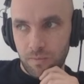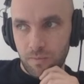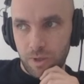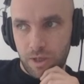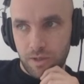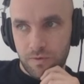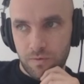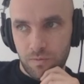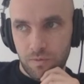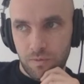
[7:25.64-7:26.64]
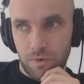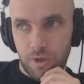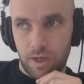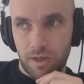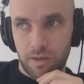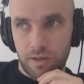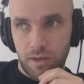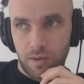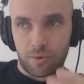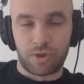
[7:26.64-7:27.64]
because what I
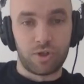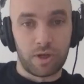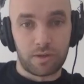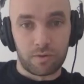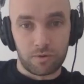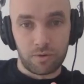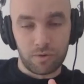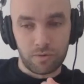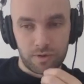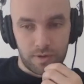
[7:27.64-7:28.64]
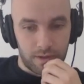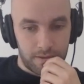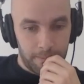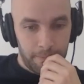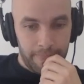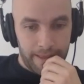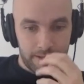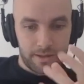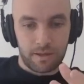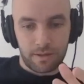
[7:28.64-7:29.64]
appreciate on you is that,
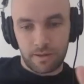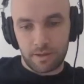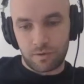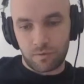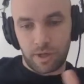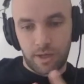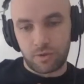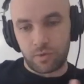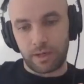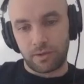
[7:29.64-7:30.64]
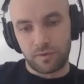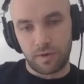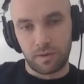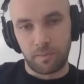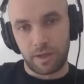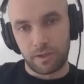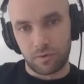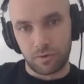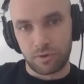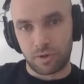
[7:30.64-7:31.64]
and that's what I tried to say in my
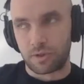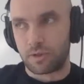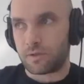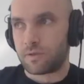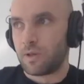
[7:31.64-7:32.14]
introduction, is.